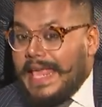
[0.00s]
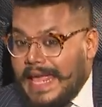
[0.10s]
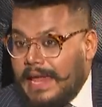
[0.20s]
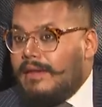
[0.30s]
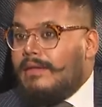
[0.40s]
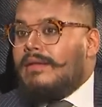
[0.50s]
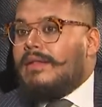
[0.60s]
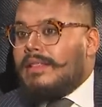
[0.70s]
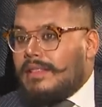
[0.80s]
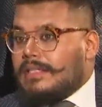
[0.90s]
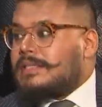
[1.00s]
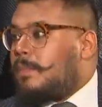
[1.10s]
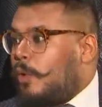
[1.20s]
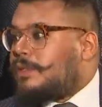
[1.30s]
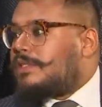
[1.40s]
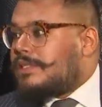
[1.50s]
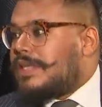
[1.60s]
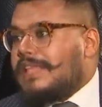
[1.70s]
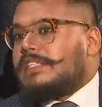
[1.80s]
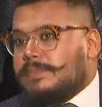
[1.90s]
in the, the yeah. sports,
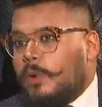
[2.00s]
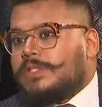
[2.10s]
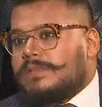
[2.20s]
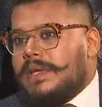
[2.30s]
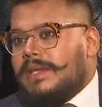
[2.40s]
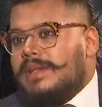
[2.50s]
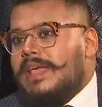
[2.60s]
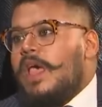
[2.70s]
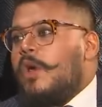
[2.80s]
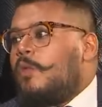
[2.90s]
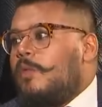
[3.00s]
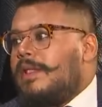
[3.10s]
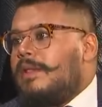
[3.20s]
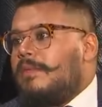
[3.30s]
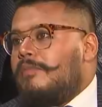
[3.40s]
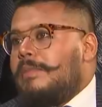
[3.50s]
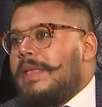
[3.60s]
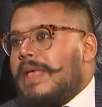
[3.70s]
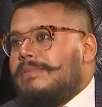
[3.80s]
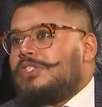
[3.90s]
as a sportsman, yeah. will will
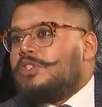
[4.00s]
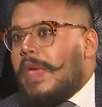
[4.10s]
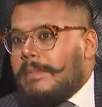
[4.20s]
be able to